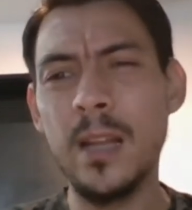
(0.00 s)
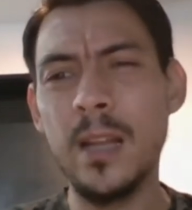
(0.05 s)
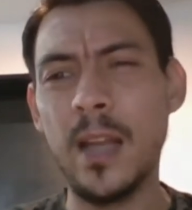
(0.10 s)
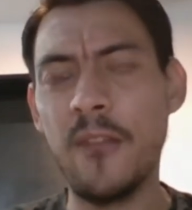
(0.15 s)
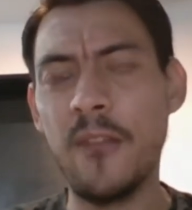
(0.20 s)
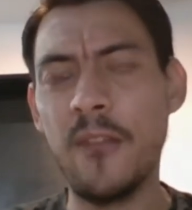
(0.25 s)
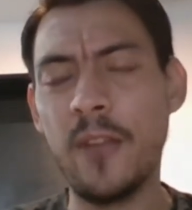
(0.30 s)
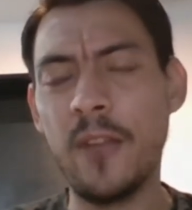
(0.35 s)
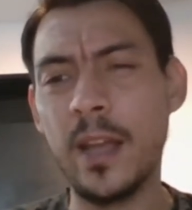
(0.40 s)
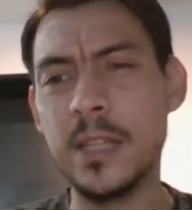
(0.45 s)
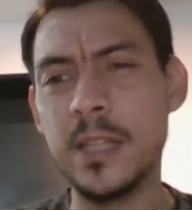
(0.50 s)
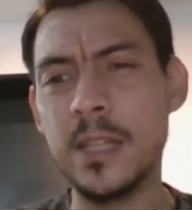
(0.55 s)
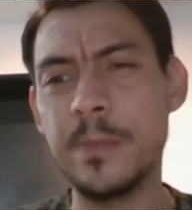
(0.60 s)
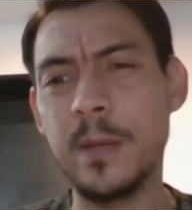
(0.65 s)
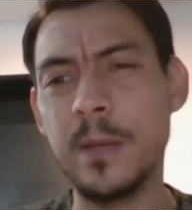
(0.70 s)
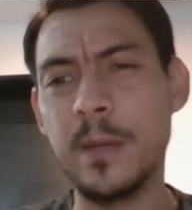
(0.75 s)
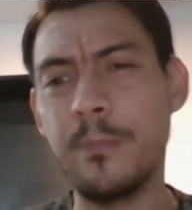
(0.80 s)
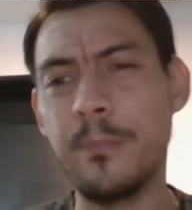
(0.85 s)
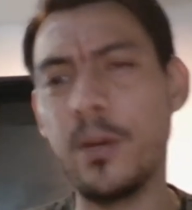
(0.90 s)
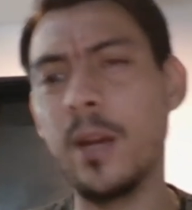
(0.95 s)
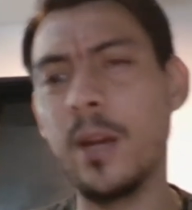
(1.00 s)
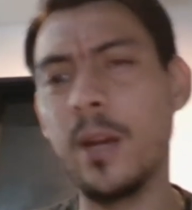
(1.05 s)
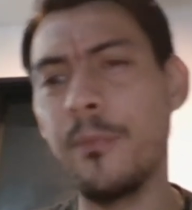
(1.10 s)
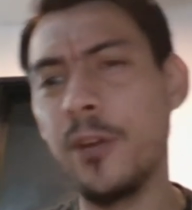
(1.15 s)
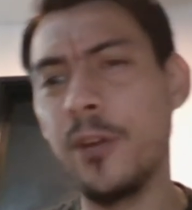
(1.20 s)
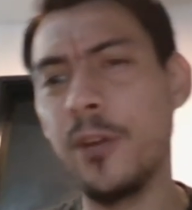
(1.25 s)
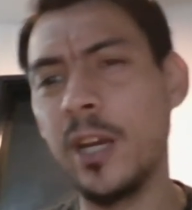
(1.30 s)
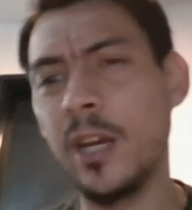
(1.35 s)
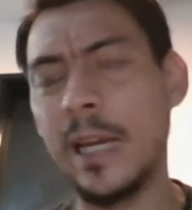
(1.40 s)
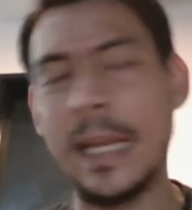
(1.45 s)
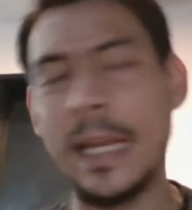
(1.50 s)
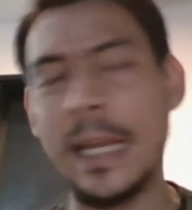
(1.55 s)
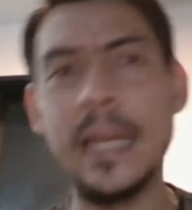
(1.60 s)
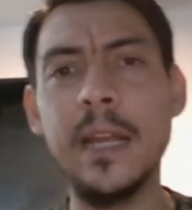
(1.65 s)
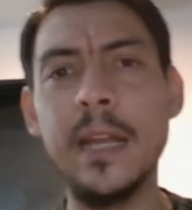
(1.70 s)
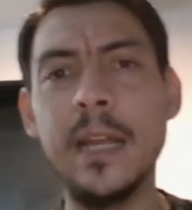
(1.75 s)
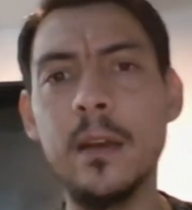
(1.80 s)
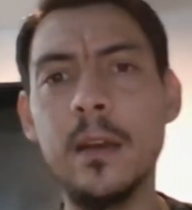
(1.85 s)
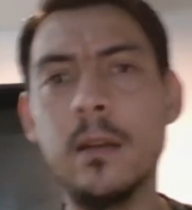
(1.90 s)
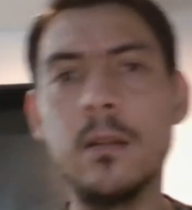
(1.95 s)
FA has been pretty
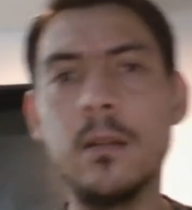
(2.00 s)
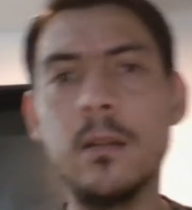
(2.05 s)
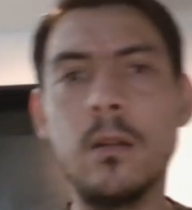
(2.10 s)
lenient